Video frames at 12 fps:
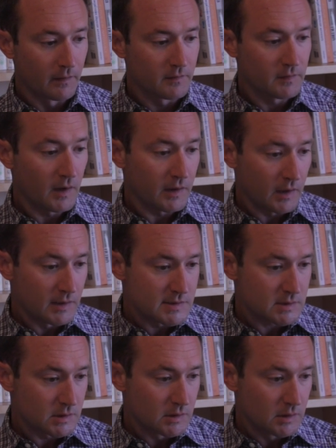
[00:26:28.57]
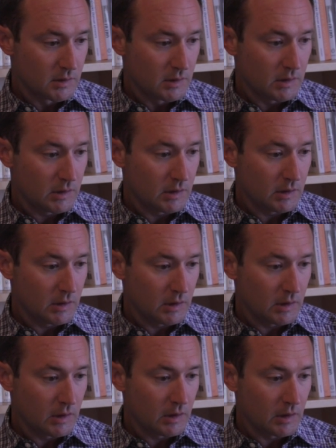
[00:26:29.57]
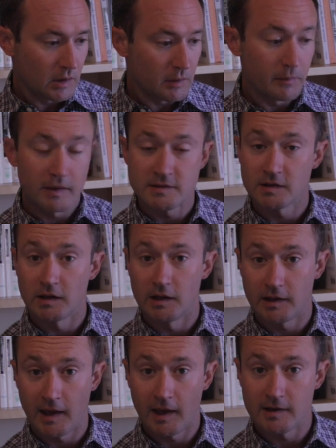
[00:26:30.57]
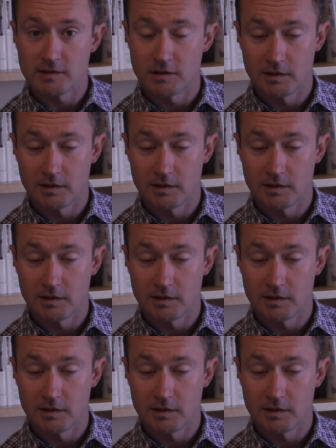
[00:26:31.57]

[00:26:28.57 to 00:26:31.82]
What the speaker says: Second, he admits that he can't